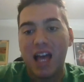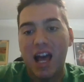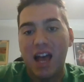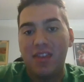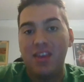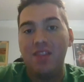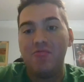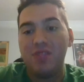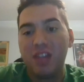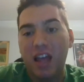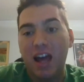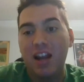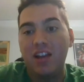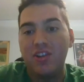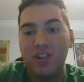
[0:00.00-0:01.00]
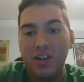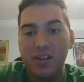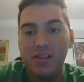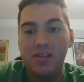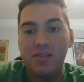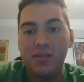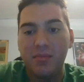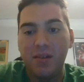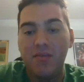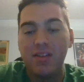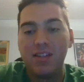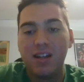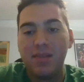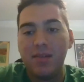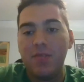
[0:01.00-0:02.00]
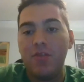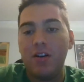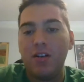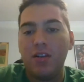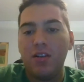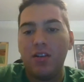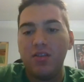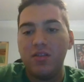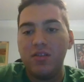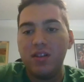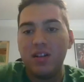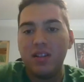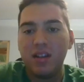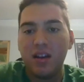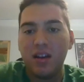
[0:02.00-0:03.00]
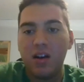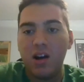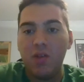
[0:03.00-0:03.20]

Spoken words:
I think it was kind of jinxing him every time he went on the logo and say,